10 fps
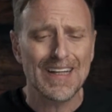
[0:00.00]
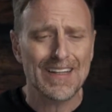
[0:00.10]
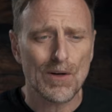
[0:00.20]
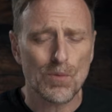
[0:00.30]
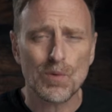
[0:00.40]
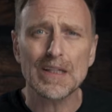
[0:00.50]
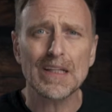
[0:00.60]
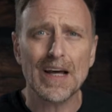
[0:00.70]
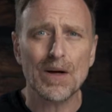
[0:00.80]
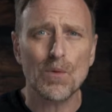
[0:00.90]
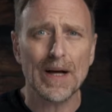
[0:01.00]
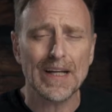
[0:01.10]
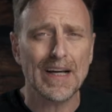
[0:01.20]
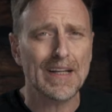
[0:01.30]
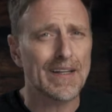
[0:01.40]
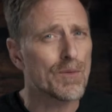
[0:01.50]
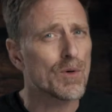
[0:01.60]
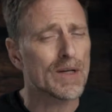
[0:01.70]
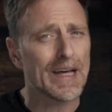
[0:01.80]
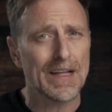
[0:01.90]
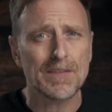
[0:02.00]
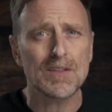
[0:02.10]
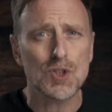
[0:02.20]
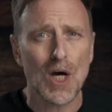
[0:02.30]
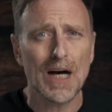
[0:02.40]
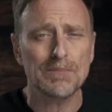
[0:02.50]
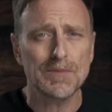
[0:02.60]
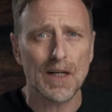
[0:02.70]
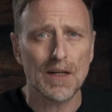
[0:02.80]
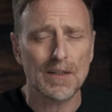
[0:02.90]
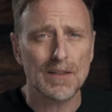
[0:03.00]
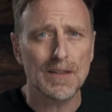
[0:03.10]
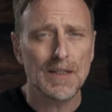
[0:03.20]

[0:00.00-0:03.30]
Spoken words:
they're really lightweight and they will get the job done.